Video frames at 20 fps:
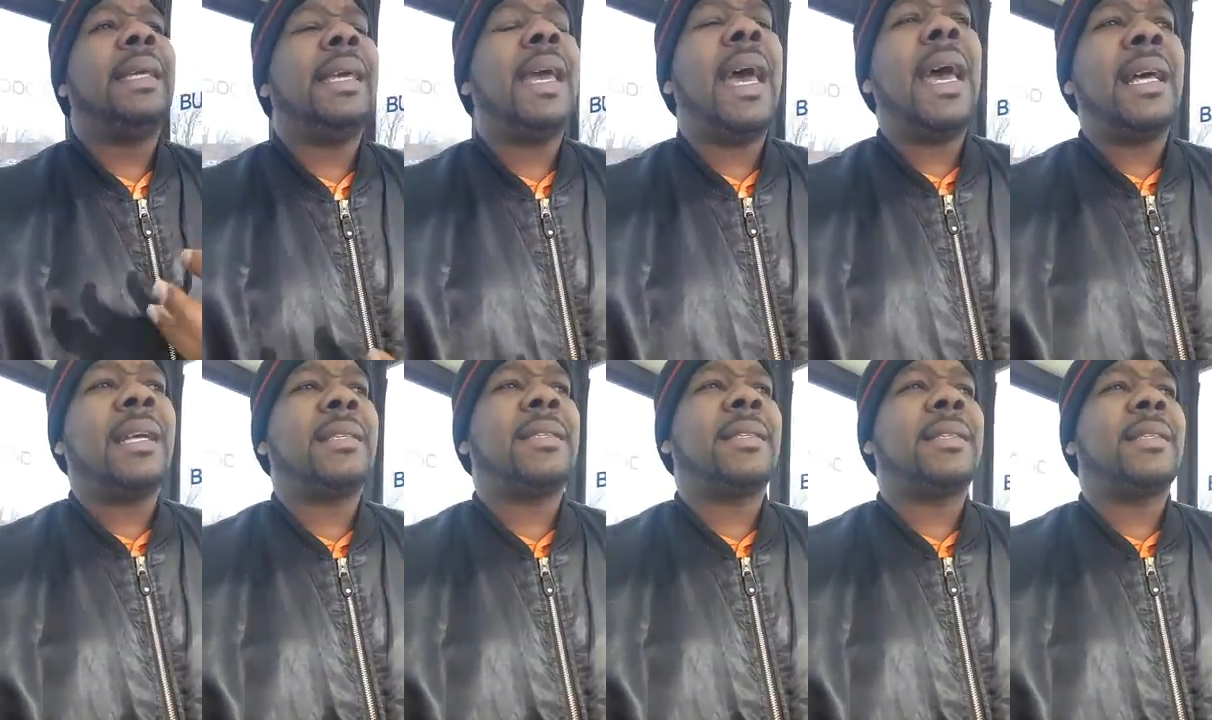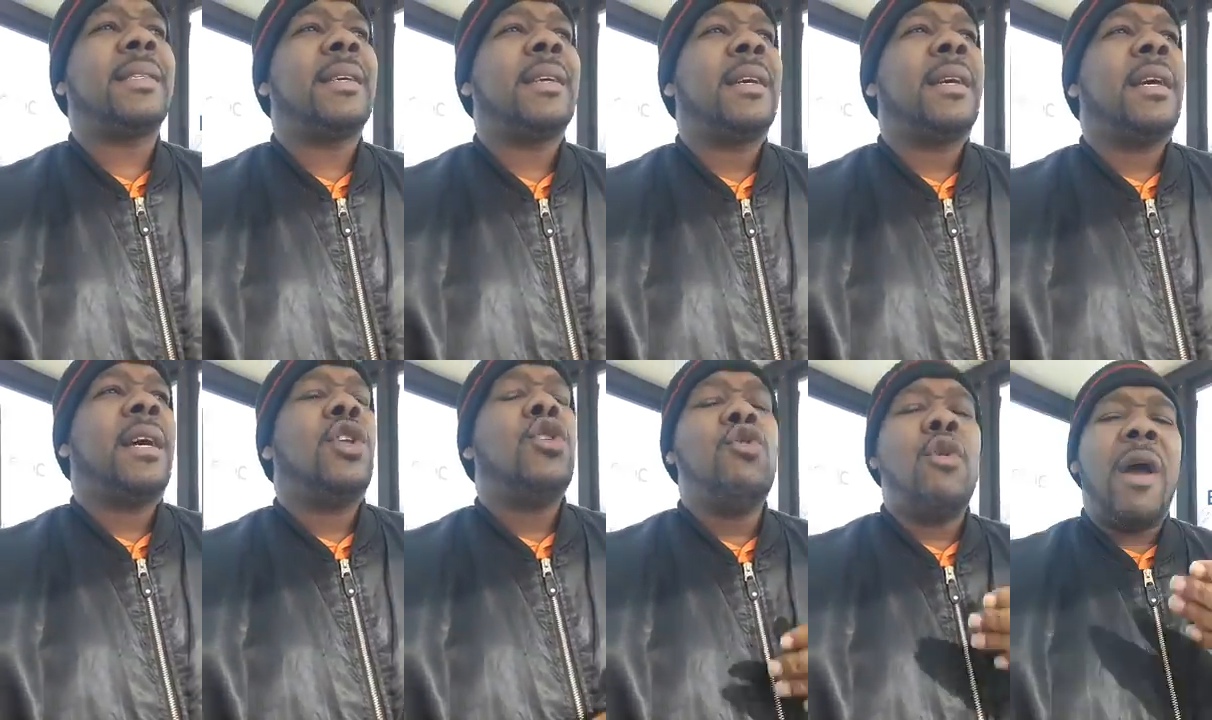yes,
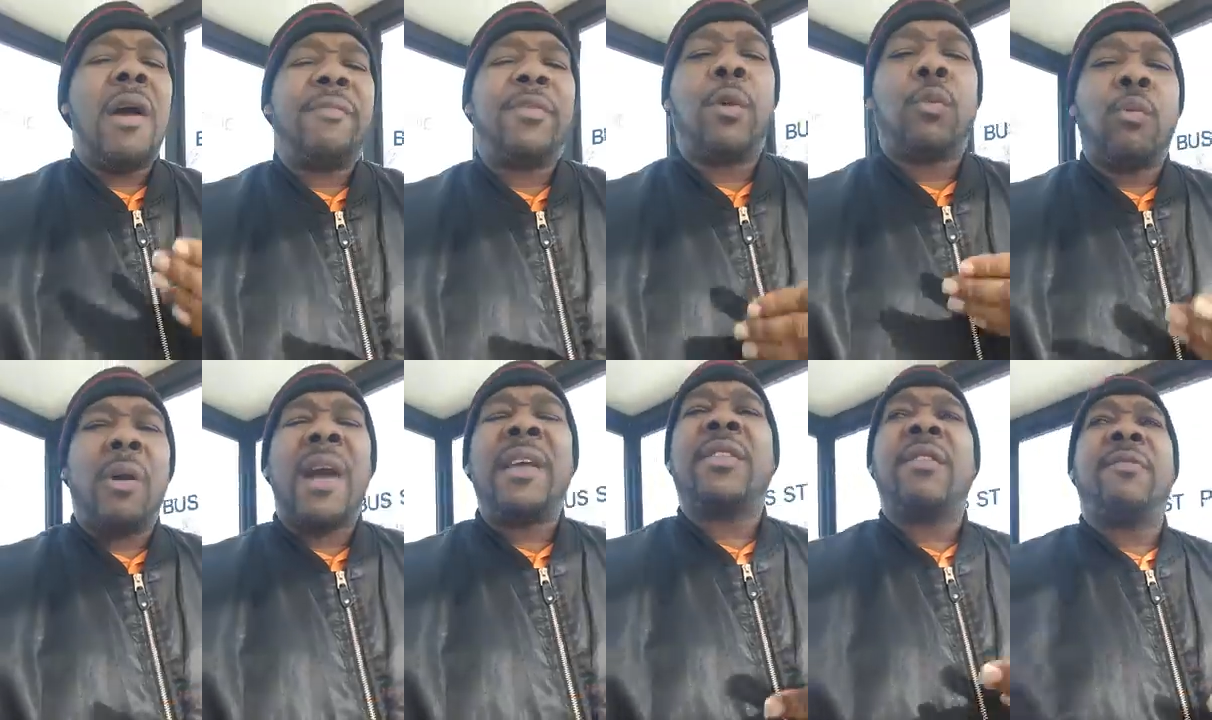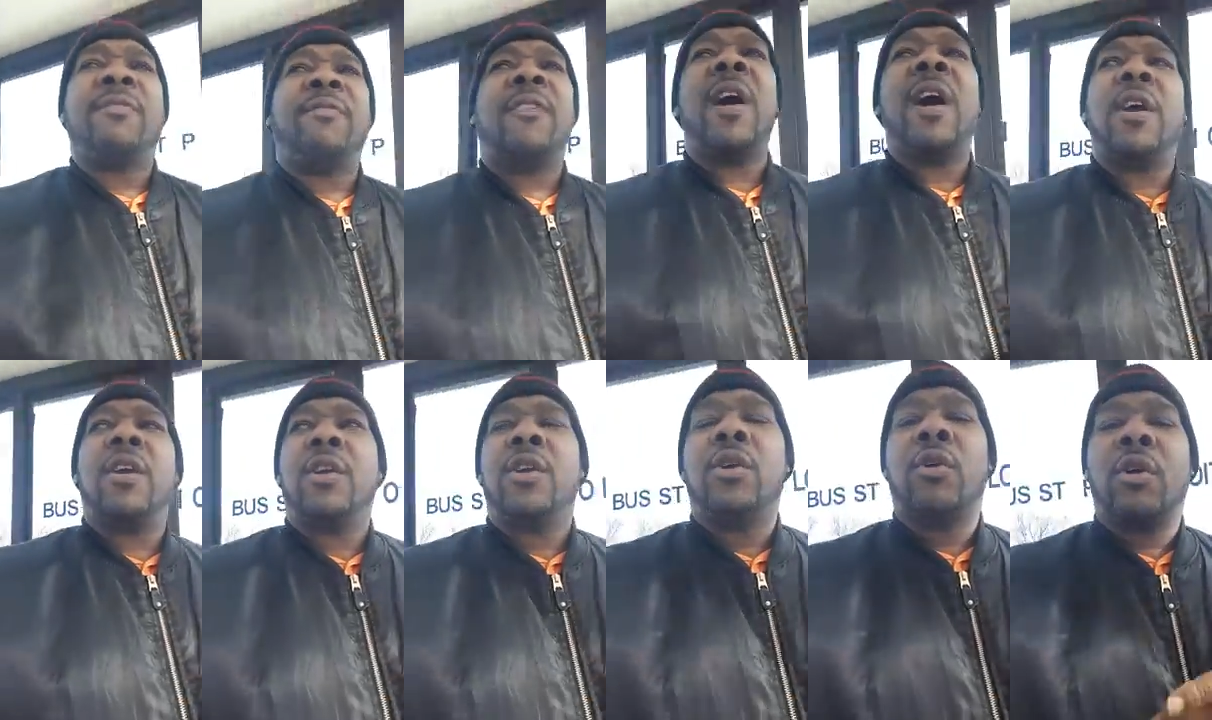you have the right to
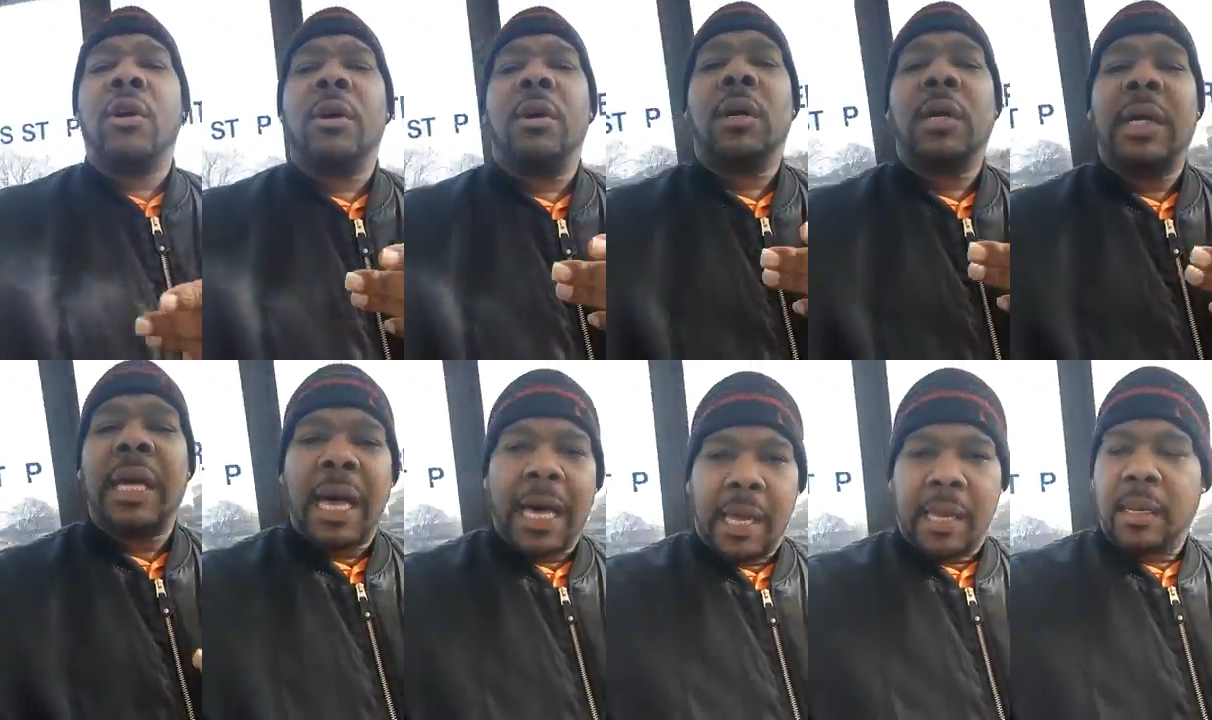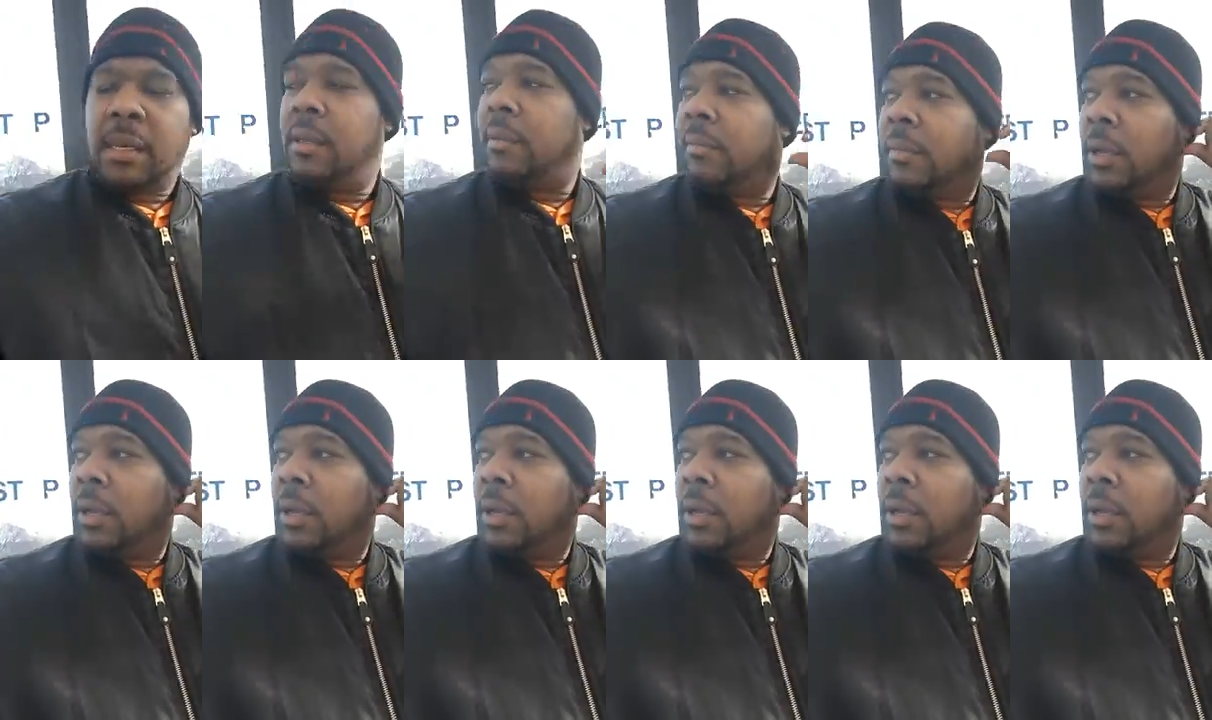fire your gun.